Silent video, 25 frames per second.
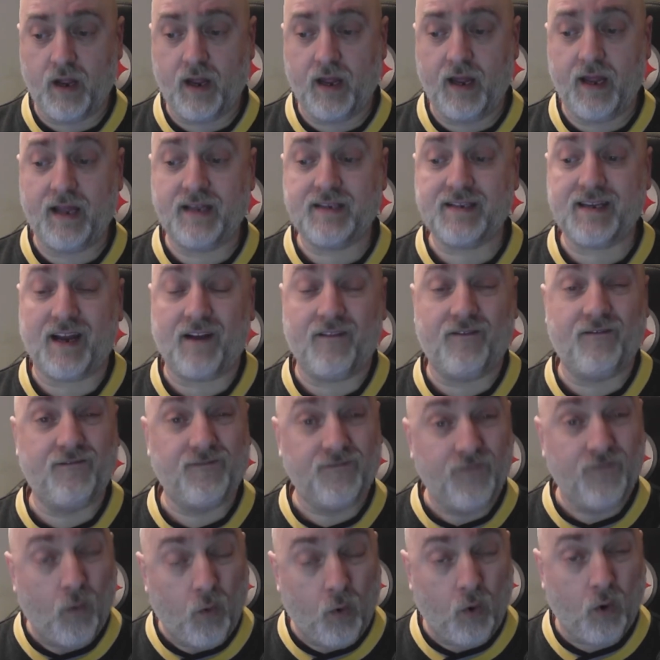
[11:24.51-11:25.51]
It's got a
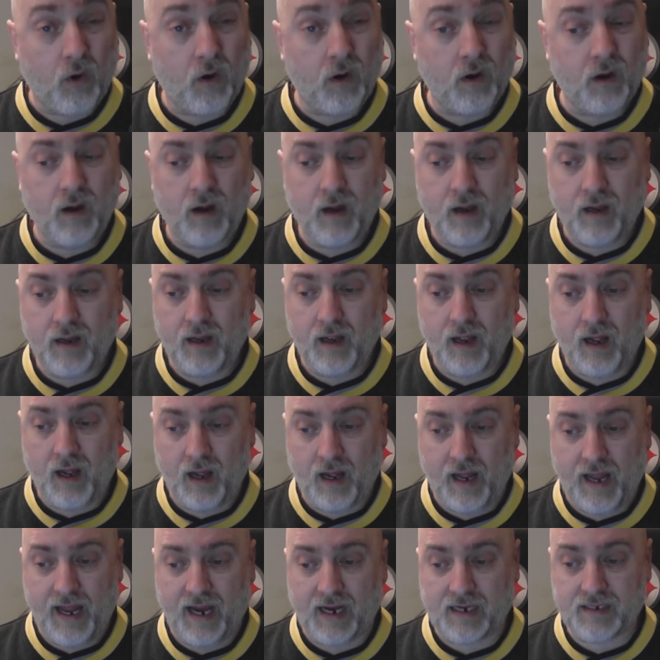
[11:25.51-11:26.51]

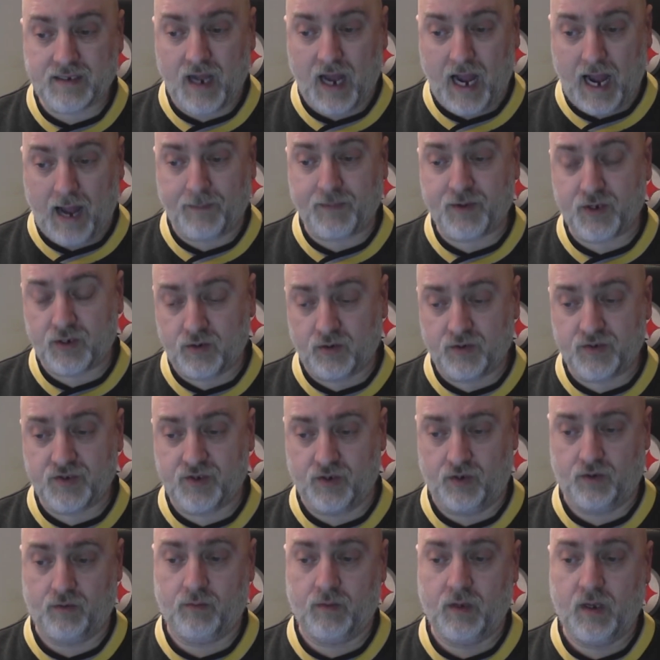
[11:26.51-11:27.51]
4x optical
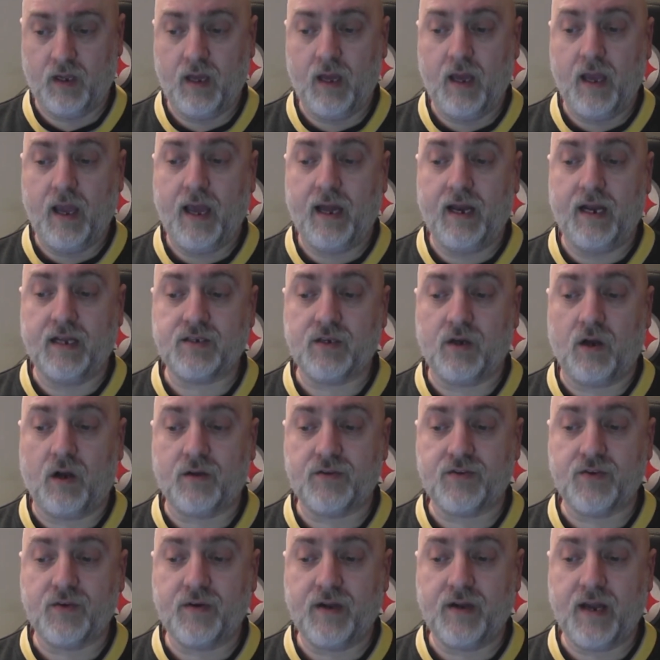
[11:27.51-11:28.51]
zoom, and it's
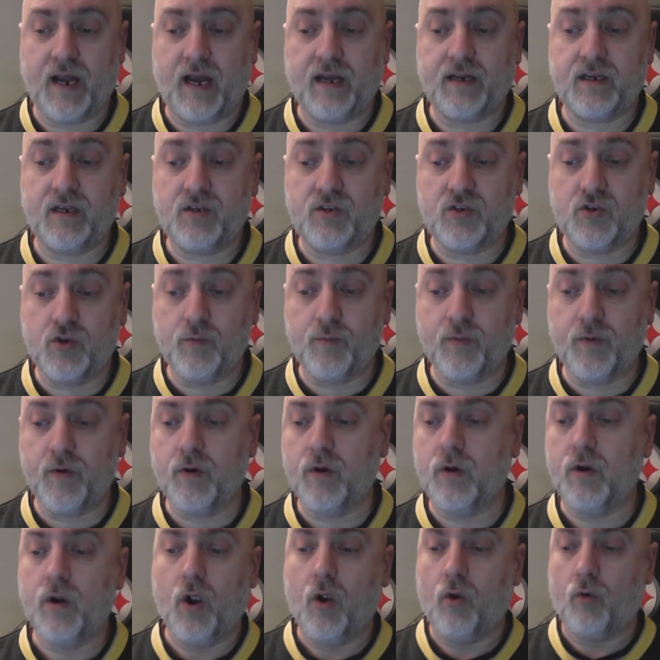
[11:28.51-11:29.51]
also got
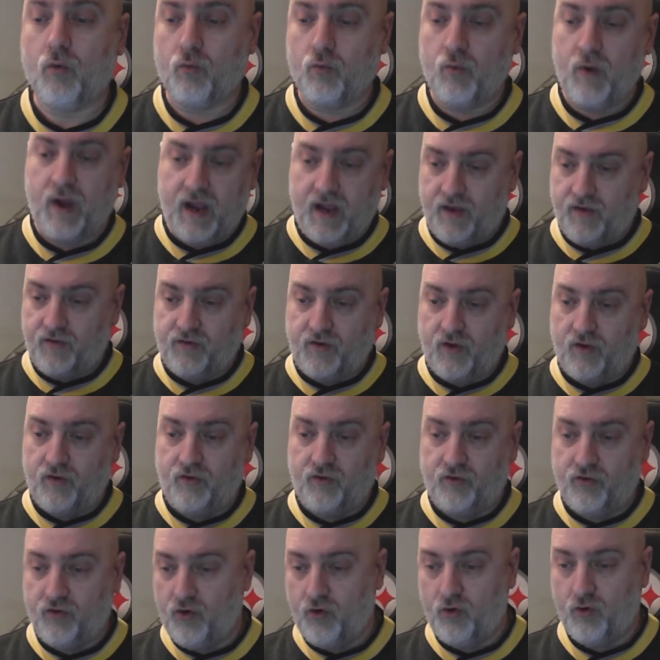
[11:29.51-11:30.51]
super res
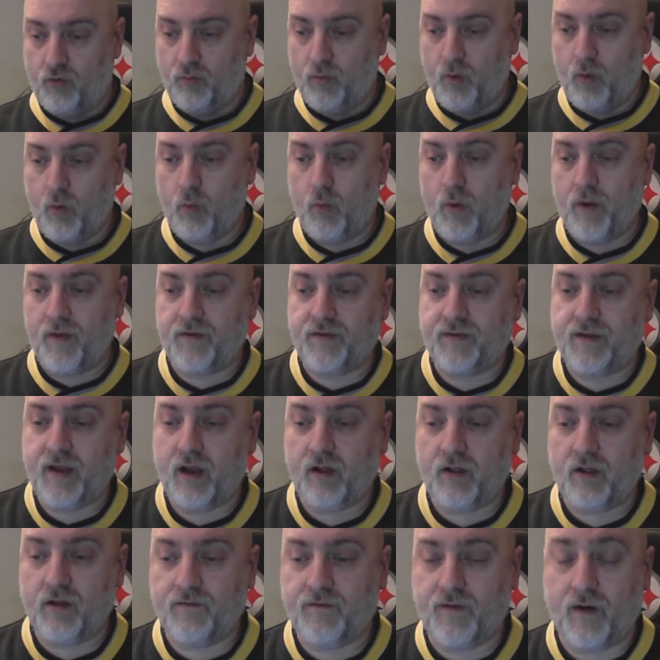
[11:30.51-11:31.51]
zoom with
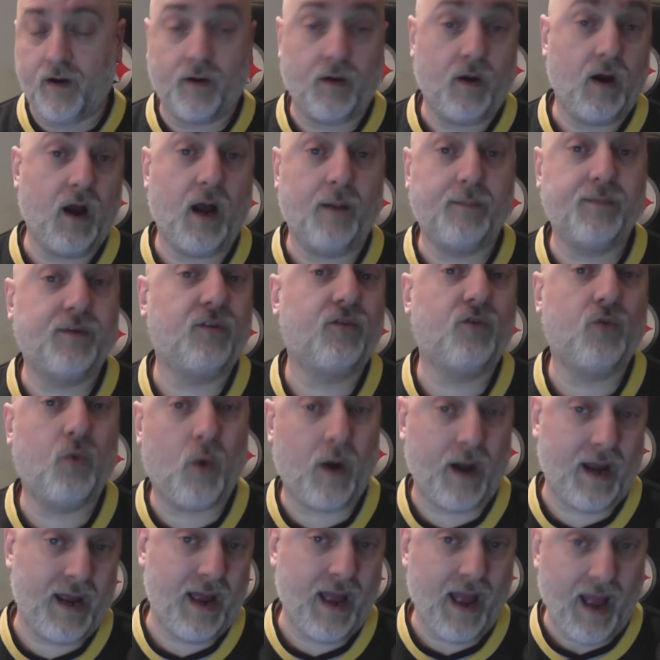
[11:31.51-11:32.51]
telephoto up to
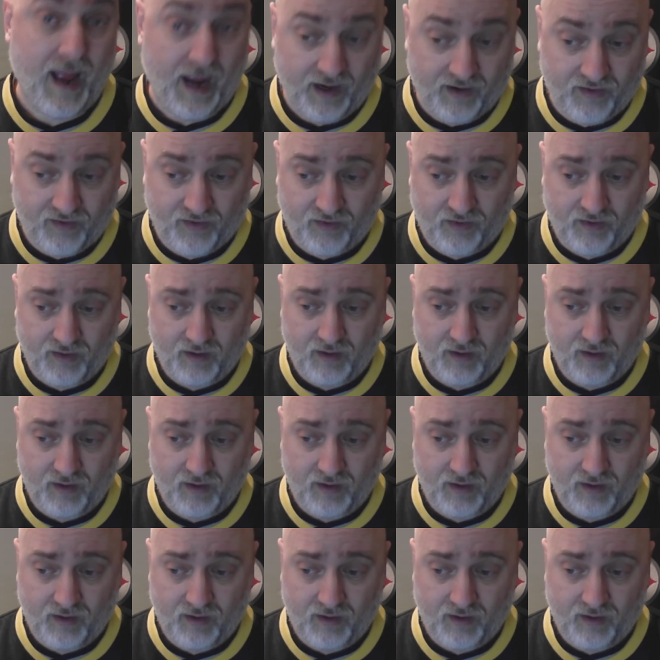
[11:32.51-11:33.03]
20x.